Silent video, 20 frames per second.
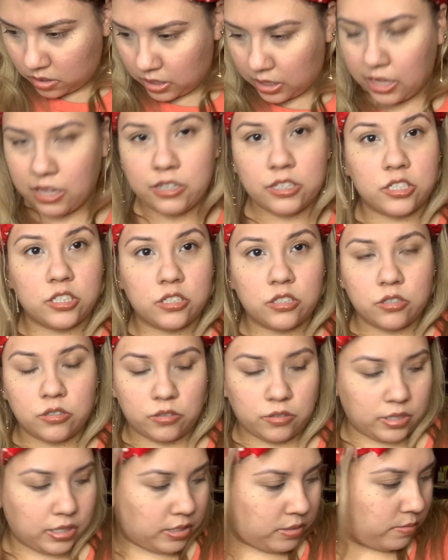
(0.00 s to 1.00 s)
I'll actually show you
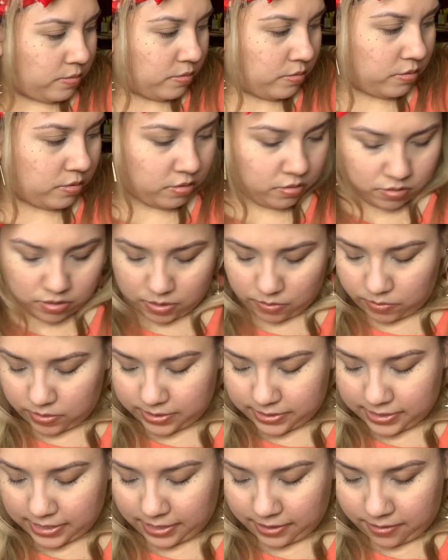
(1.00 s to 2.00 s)
guys real quick. Hold on one
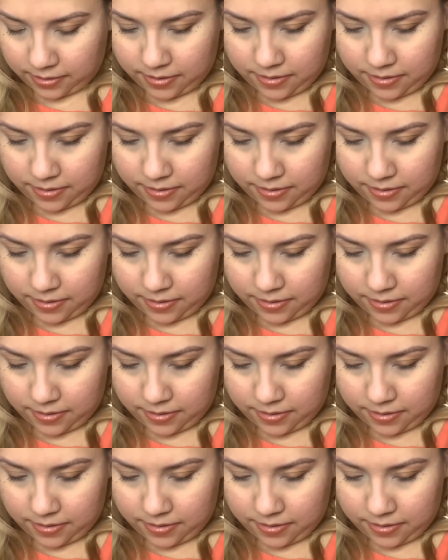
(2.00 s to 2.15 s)
sec.